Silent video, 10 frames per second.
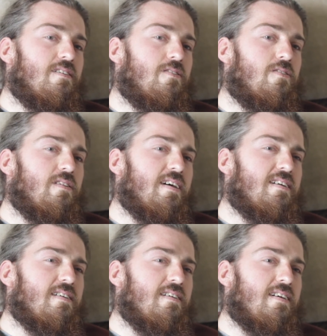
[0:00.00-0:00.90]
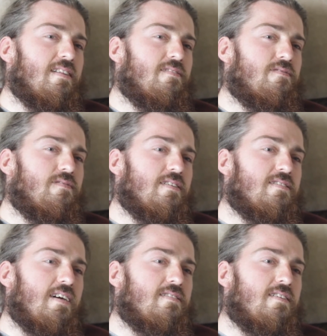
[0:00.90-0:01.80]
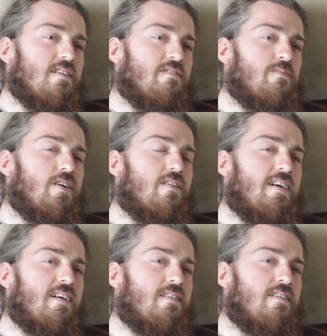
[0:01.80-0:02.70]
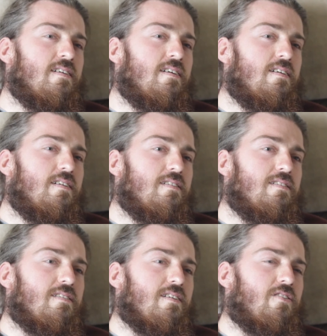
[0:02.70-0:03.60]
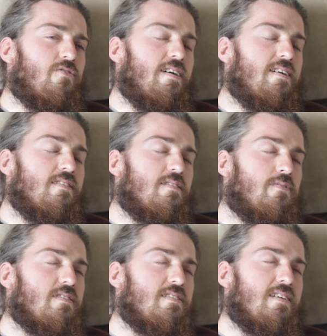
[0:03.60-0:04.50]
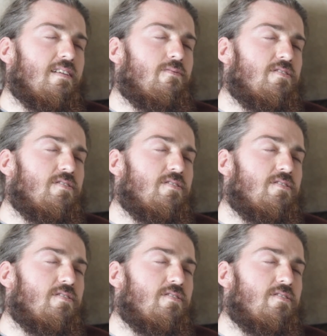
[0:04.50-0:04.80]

or like a kind of a sad, sickly film, but not like in a crying, depressing kind of way.